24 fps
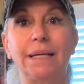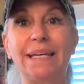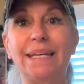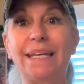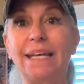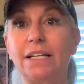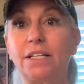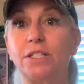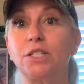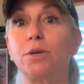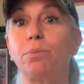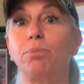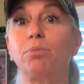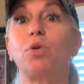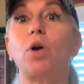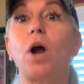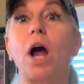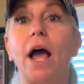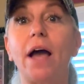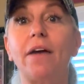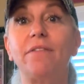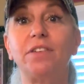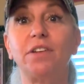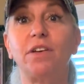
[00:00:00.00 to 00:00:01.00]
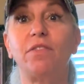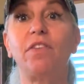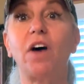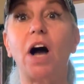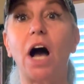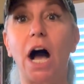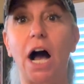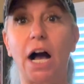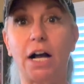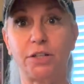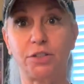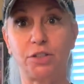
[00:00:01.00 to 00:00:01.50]
get deprived of
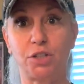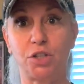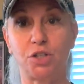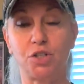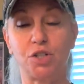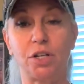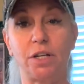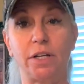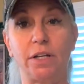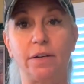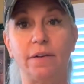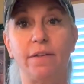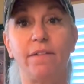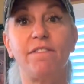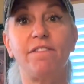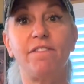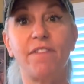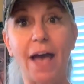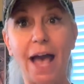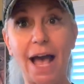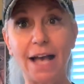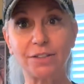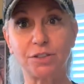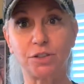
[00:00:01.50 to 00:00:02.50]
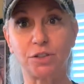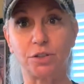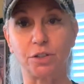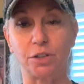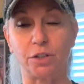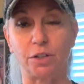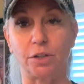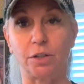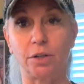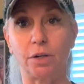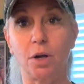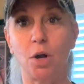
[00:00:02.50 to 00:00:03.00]
oxygen
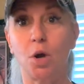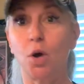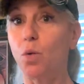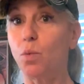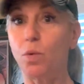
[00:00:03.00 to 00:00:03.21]
faster,